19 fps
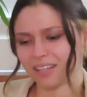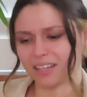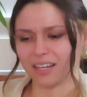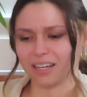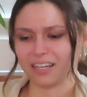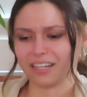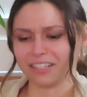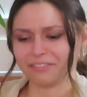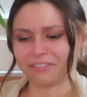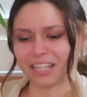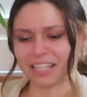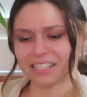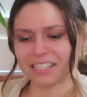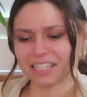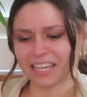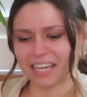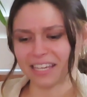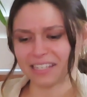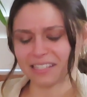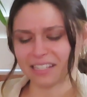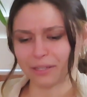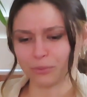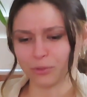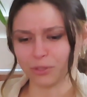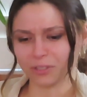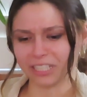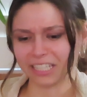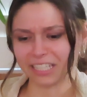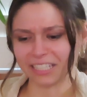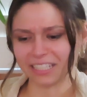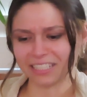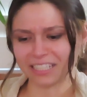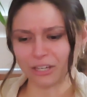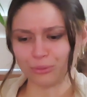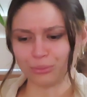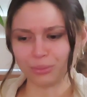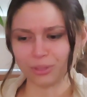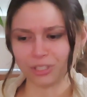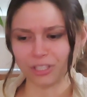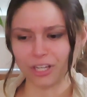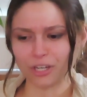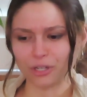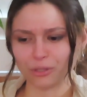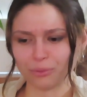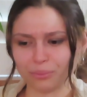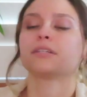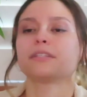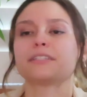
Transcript: If that's the case, I will link it down below.